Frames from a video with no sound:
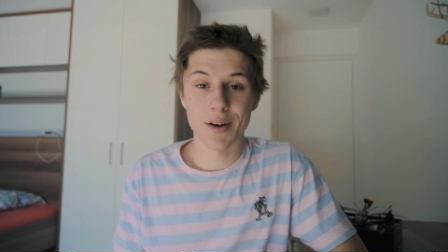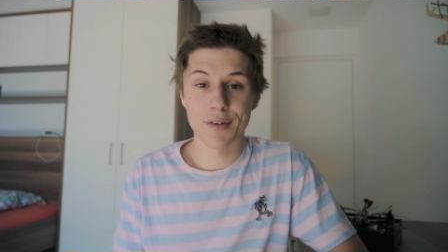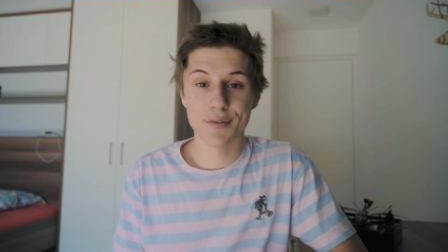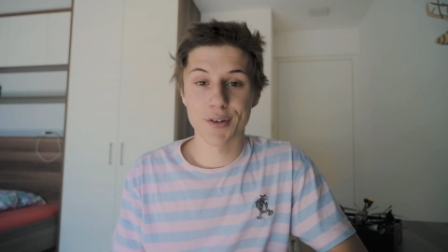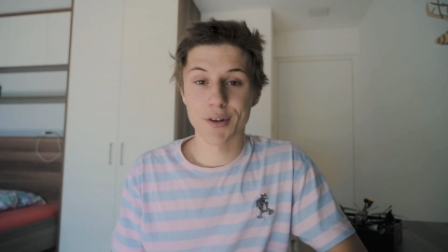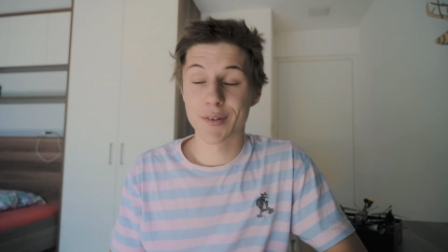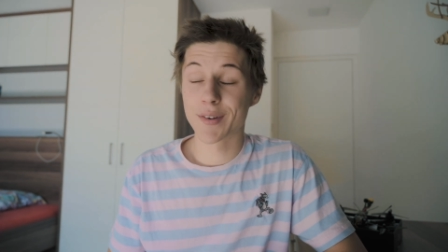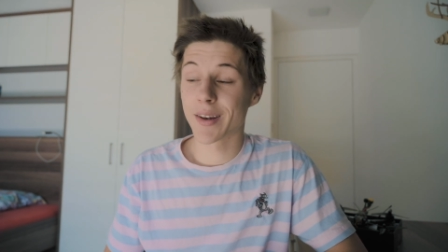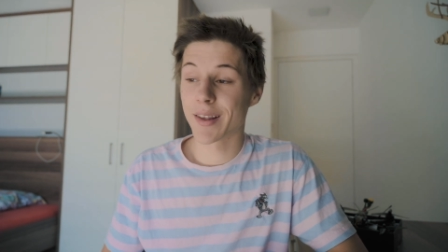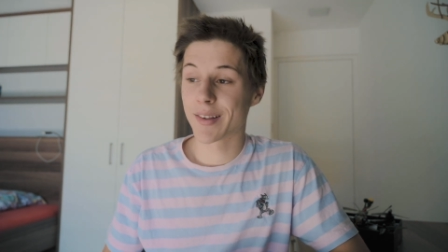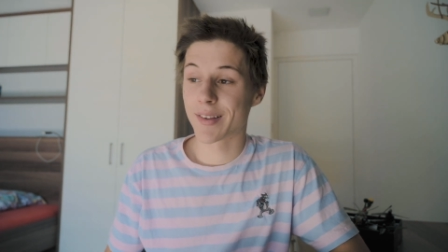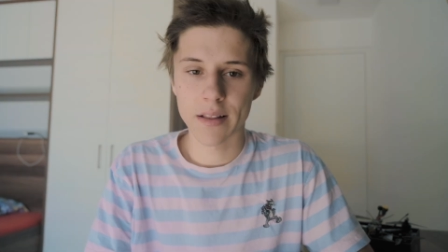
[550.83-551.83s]
of searching
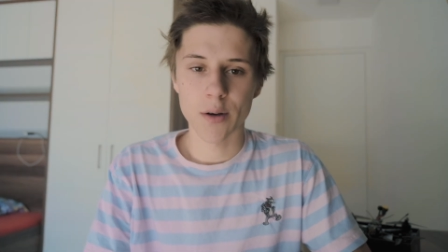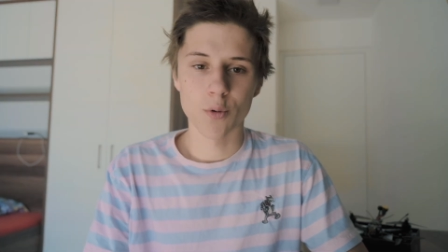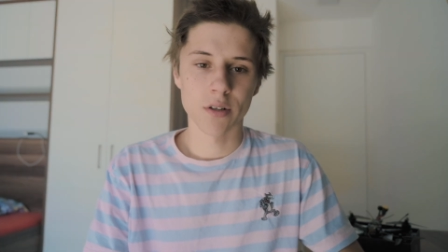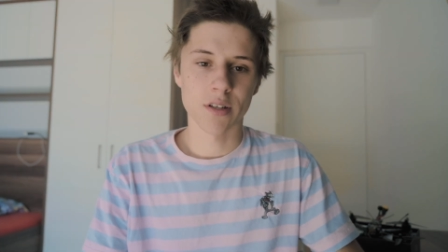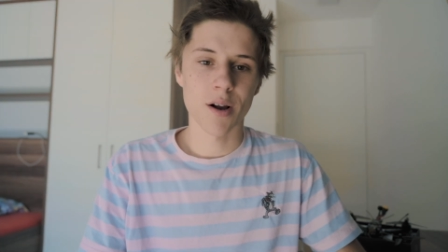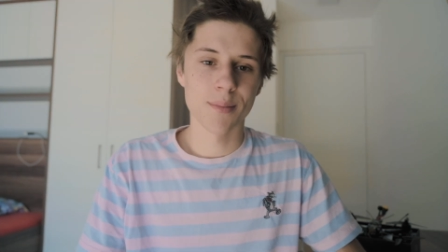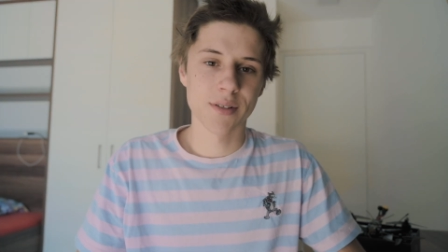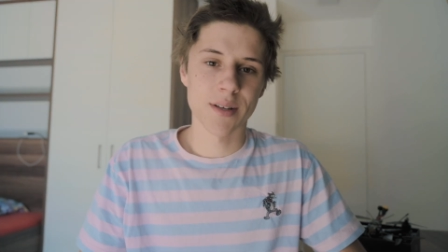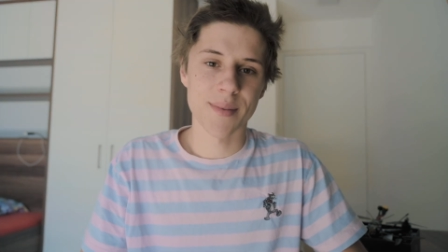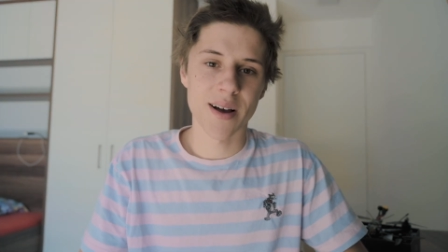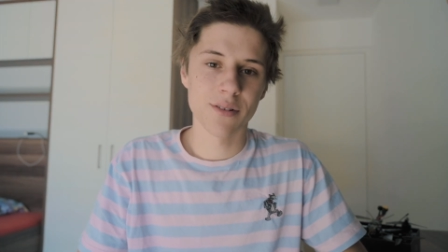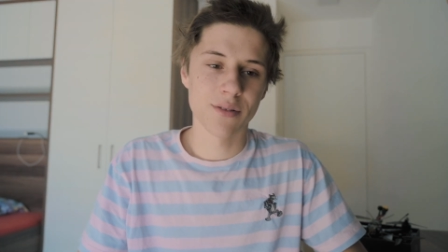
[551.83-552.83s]
this and I was almost
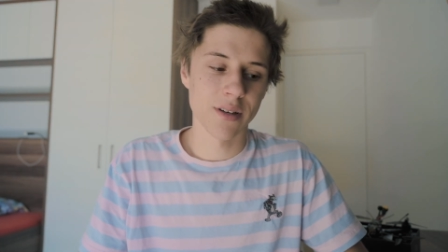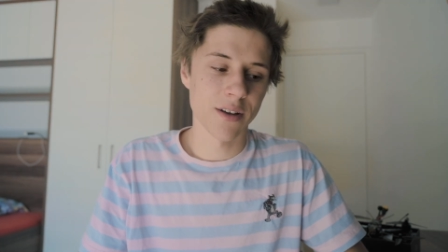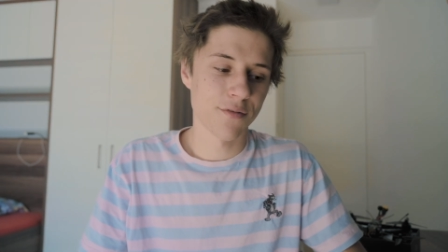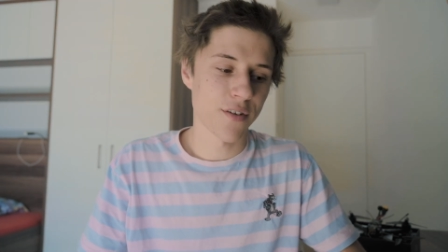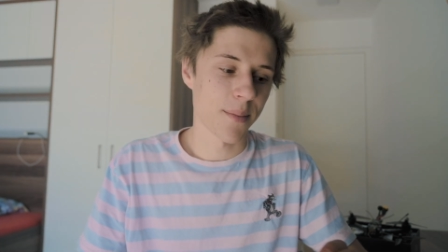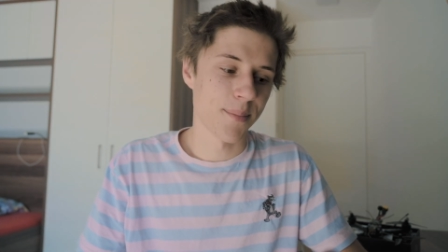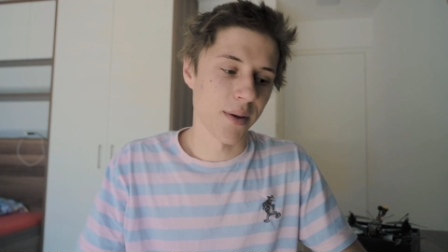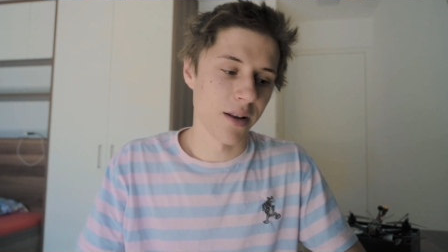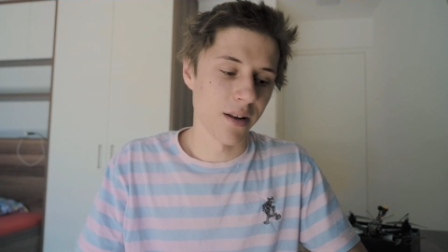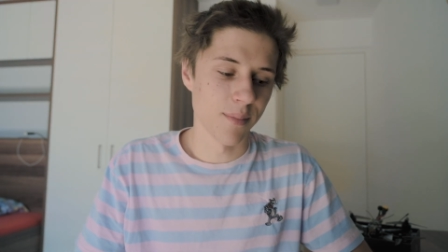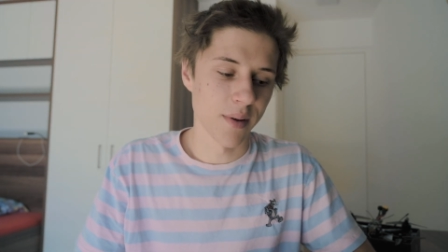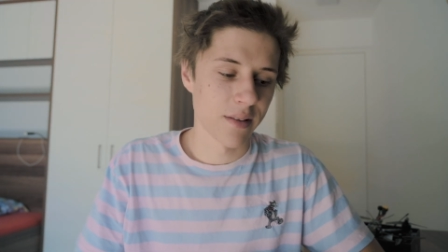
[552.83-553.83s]
about to give up a
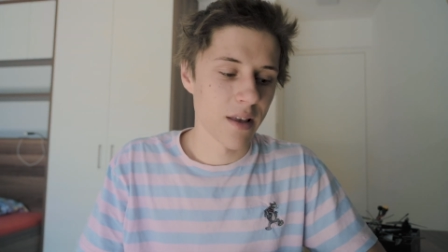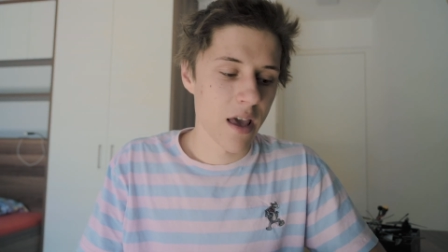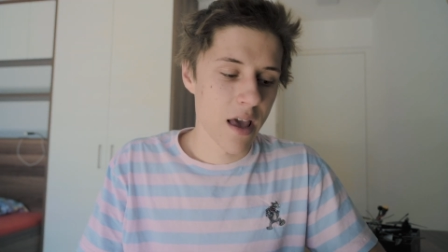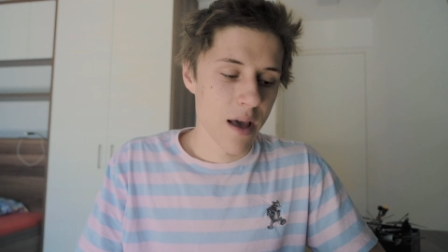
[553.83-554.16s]
little bit.